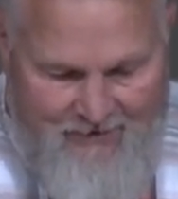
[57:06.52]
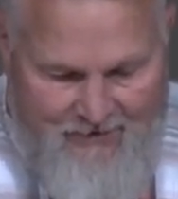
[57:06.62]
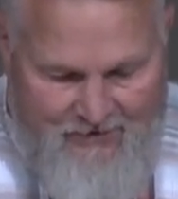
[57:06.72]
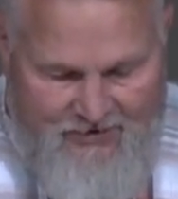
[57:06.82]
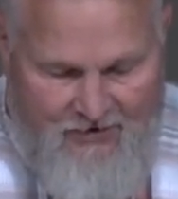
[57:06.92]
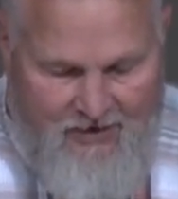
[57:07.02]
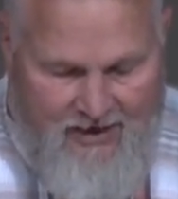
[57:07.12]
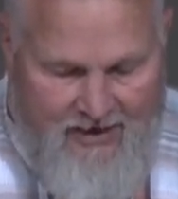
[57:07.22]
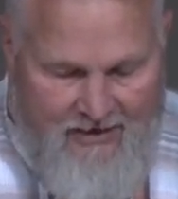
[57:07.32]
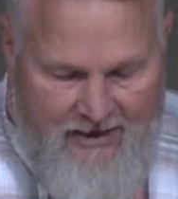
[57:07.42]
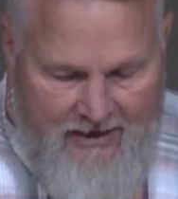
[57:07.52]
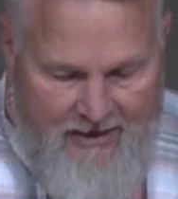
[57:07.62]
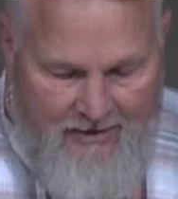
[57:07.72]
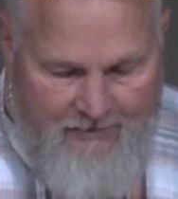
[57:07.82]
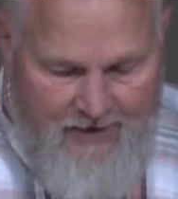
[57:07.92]
So God,
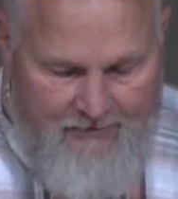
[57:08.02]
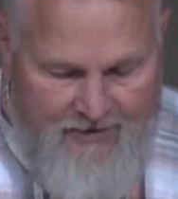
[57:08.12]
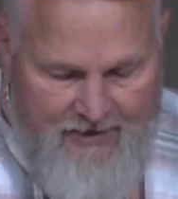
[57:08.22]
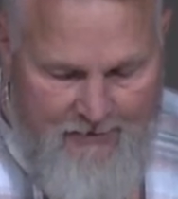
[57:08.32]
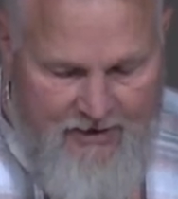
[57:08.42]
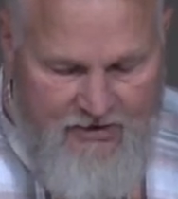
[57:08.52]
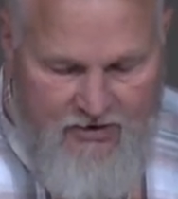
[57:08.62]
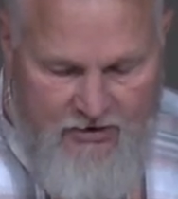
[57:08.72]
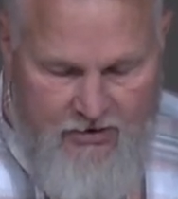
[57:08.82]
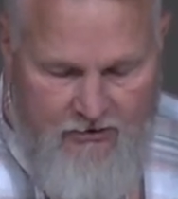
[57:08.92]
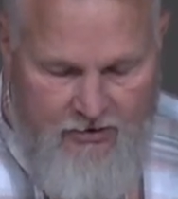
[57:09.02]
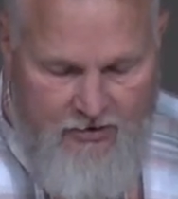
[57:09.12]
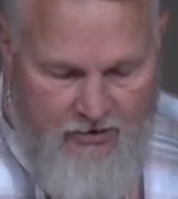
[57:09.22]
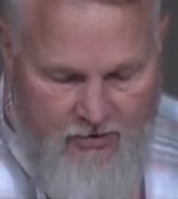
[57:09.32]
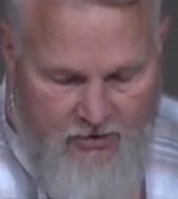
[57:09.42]
I'm coming to you. They're
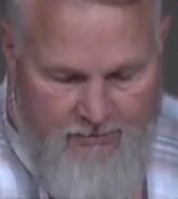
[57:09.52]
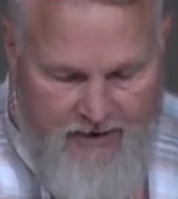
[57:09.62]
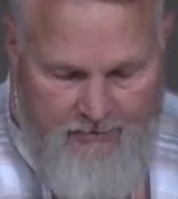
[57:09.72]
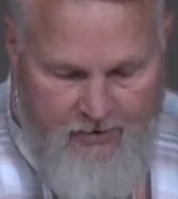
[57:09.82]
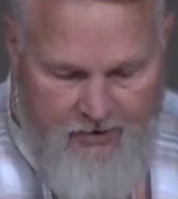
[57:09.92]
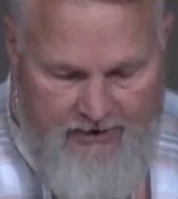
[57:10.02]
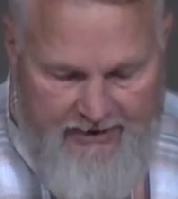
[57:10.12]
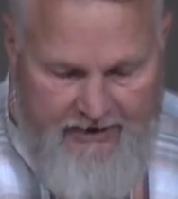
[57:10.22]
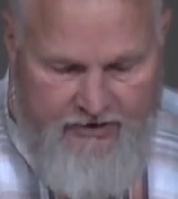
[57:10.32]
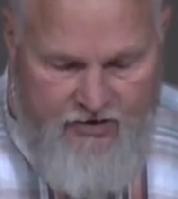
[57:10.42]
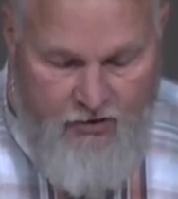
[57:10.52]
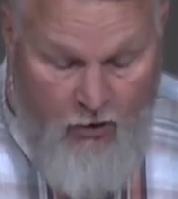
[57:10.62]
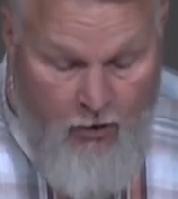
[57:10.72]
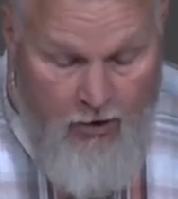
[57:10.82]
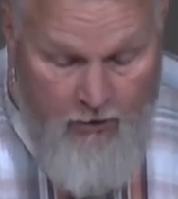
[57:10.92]
your people, and it's
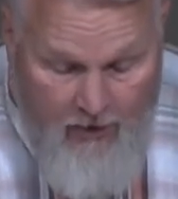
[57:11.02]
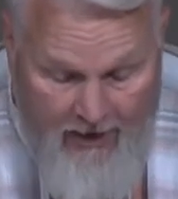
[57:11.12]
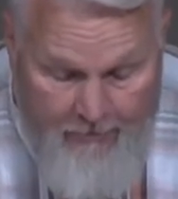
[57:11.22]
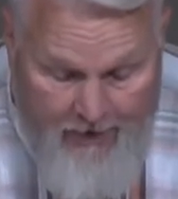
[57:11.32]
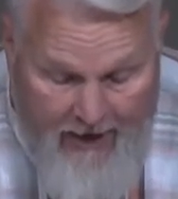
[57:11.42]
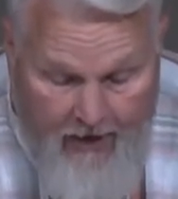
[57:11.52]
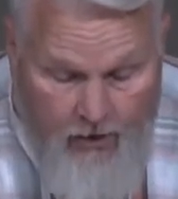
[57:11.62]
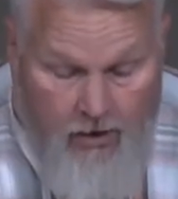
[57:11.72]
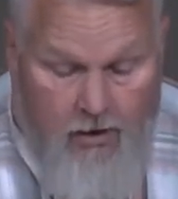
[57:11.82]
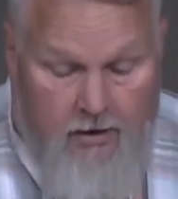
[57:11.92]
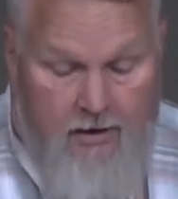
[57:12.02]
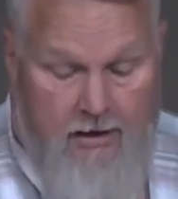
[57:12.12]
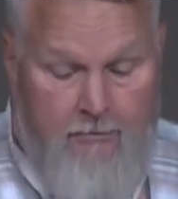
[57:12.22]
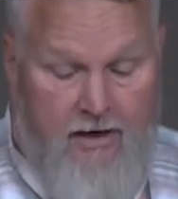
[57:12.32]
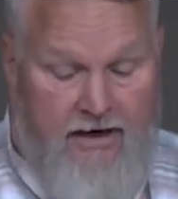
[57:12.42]
your great power
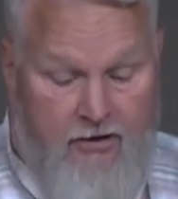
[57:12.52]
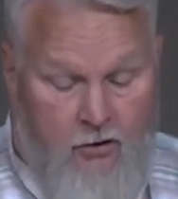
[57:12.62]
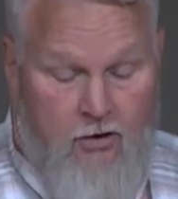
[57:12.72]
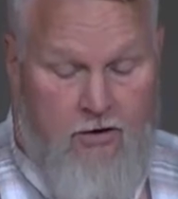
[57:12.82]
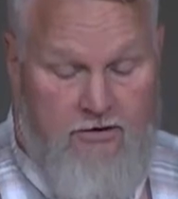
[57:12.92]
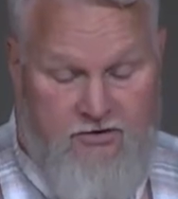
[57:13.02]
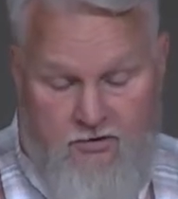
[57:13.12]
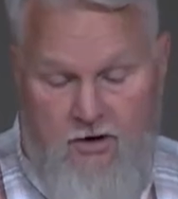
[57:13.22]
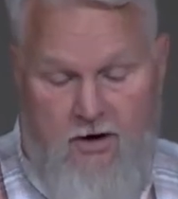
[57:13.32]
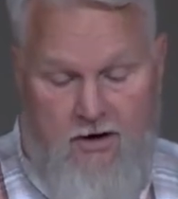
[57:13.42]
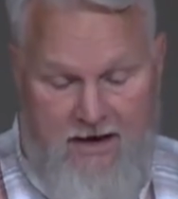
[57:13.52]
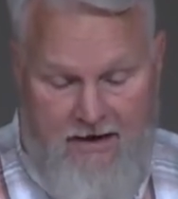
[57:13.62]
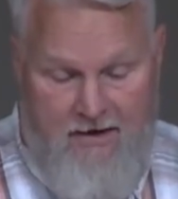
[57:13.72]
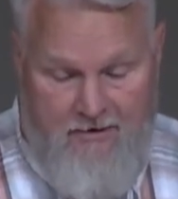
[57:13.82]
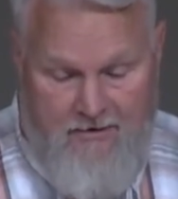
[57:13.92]
and by your strong
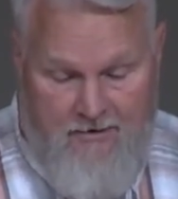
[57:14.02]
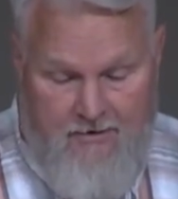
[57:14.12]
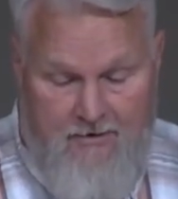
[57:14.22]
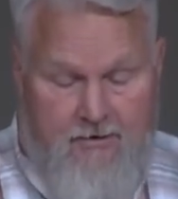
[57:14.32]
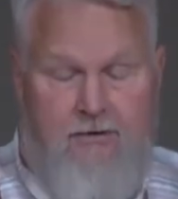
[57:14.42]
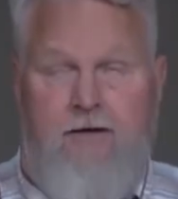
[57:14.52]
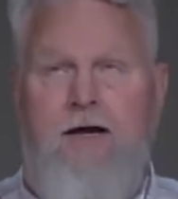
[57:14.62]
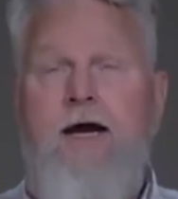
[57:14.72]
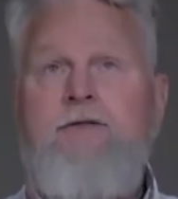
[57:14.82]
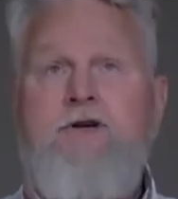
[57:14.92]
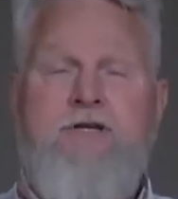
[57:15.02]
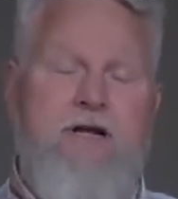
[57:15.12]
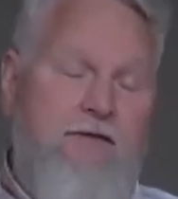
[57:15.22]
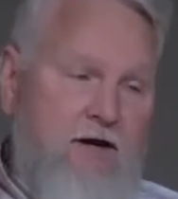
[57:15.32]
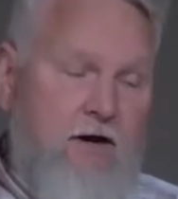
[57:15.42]
hand. God, there's
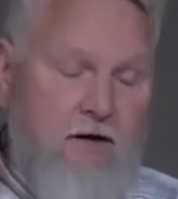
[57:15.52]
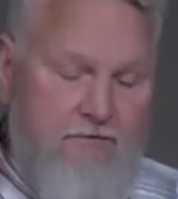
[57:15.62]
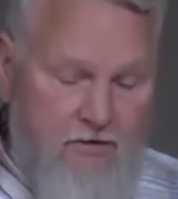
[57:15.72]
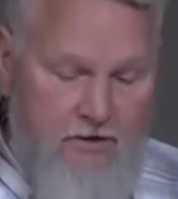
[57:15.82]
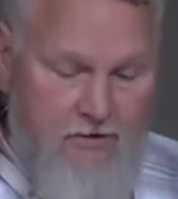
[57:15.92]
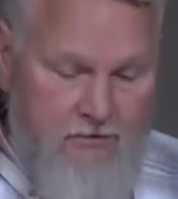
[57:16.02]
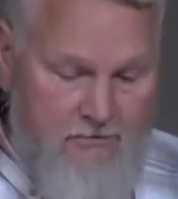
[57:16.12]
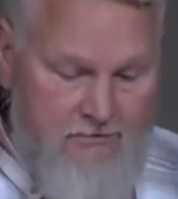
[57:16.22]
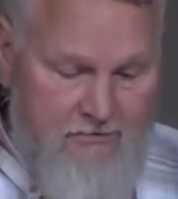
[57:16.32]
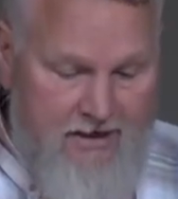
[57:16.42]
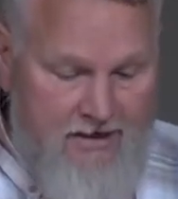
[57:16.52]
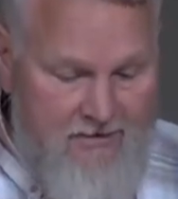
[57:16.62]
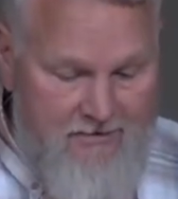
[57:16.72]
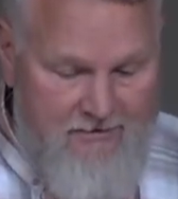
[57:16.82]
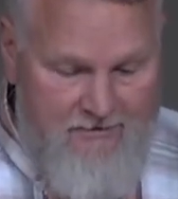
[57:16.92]
nothing hard for you, right?
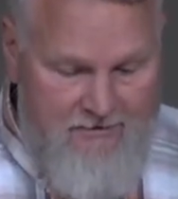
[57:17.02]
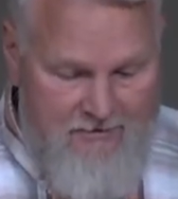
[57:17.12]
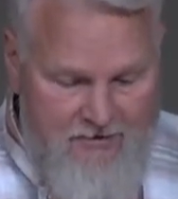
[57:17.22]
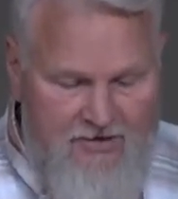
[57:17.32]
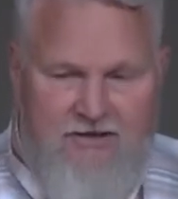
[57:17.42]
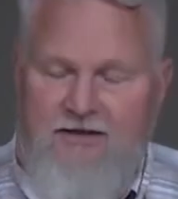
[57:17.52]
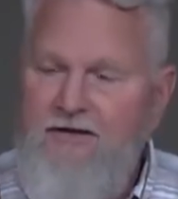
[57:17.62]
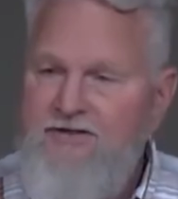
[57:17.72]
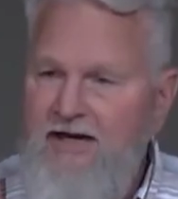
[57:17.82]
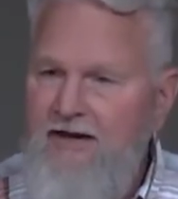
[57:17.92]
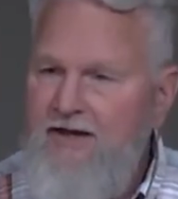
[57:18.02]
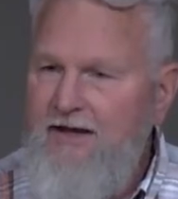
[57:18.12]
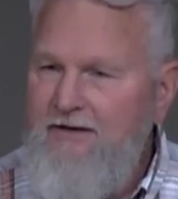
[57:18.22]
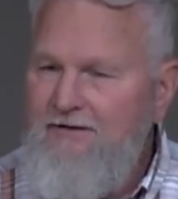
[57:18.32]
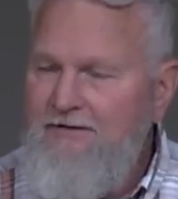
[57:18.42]
Don't you just love saying
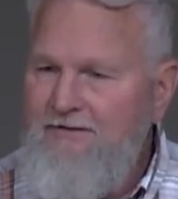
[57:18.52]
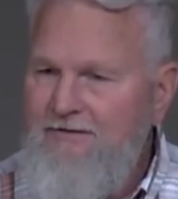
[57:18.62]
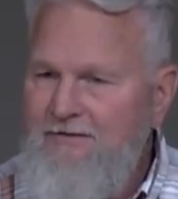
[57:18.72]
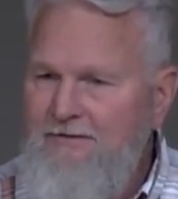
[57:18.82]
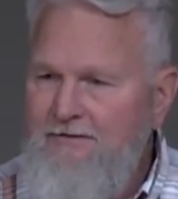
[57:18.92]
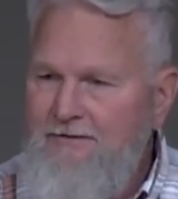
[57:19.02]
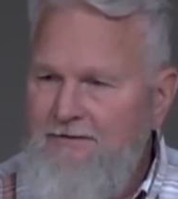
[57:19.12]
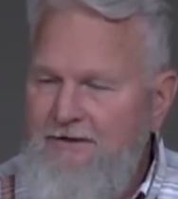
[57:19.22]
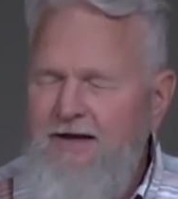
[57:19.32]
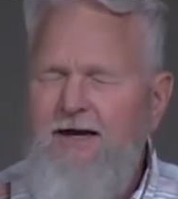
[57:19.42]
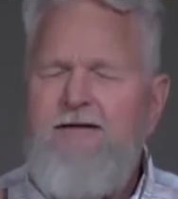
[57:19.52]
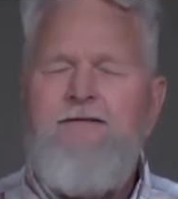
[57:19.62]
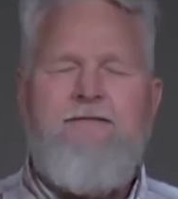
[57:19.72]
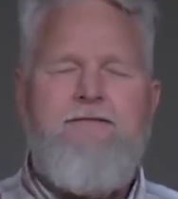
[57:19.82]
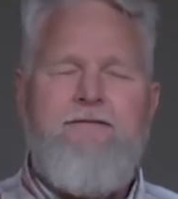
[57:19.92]
that? God,
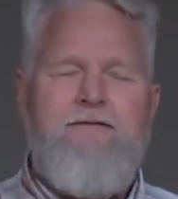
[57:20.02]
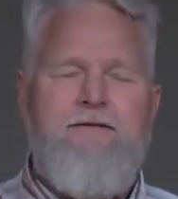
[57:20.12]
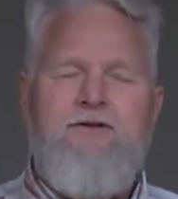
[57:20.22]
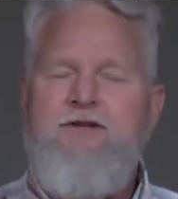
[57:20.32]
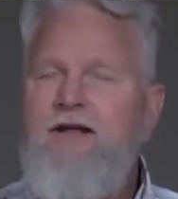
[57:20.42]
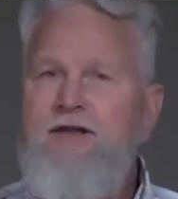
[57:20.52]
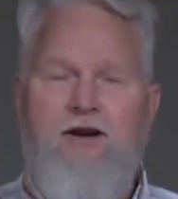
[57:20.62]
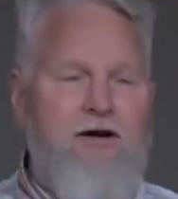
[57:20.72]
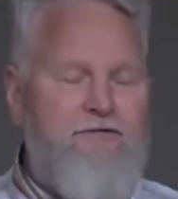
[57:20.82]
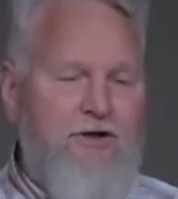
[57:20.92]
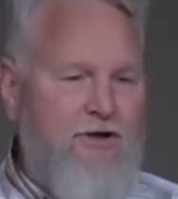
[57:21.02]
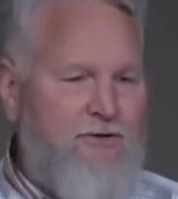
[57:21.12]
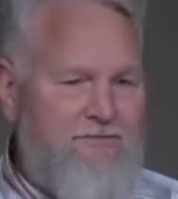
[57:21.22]
there's nothing hard for you.